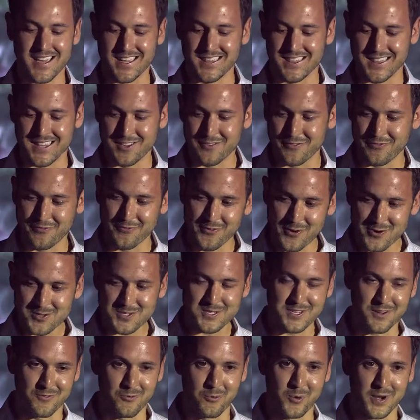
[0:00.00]
And the
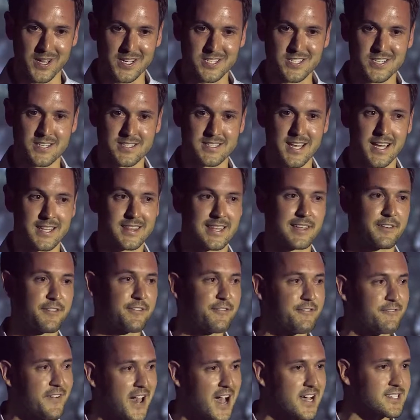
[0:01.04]
first of which is that the
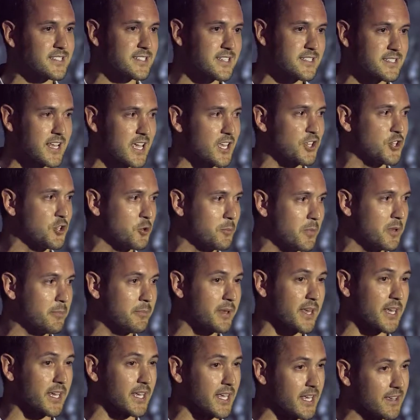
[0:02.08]
fastest a human
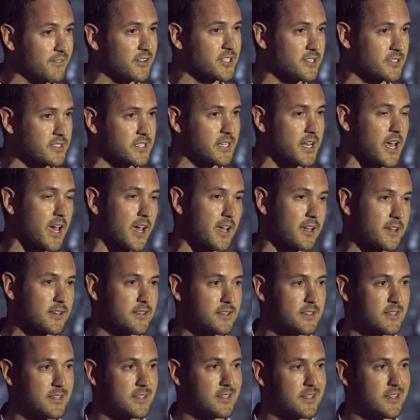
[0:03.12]
being, even to today,
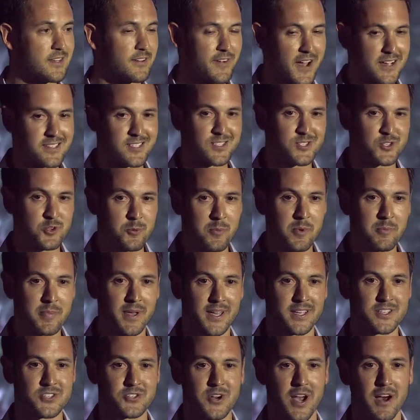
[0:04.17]
fastest human
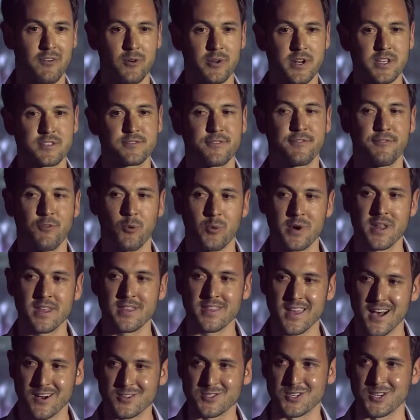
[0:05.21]
being has traveled is
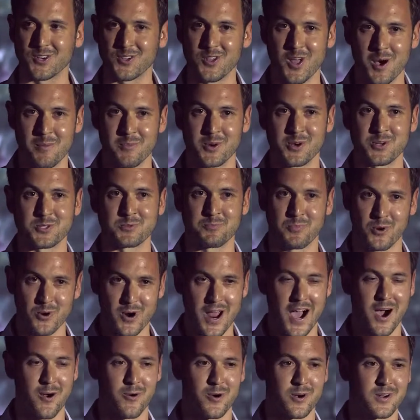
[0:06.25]
40,000 kilometers per
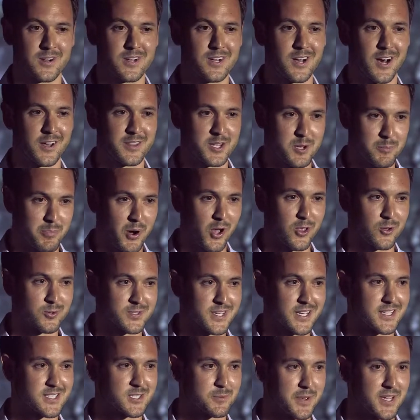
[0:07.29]
hour on the Apollo
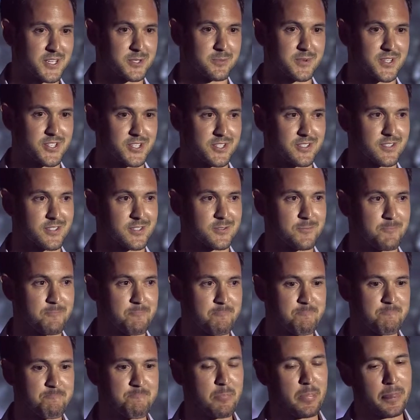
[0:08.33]
10 space missions.
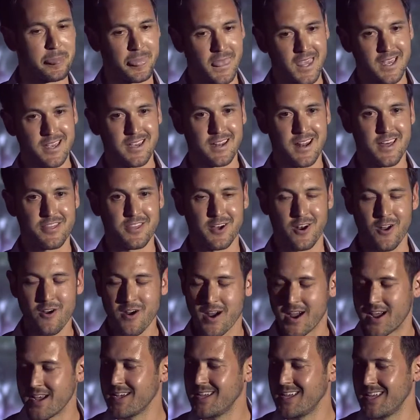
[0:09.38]
And I thought, all
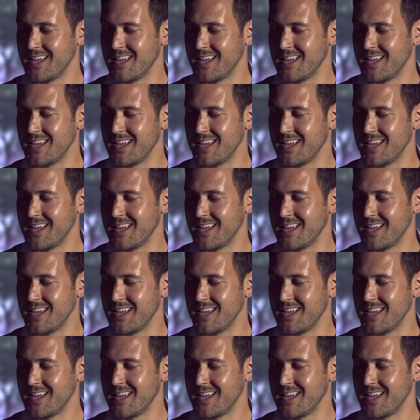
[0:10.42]
right,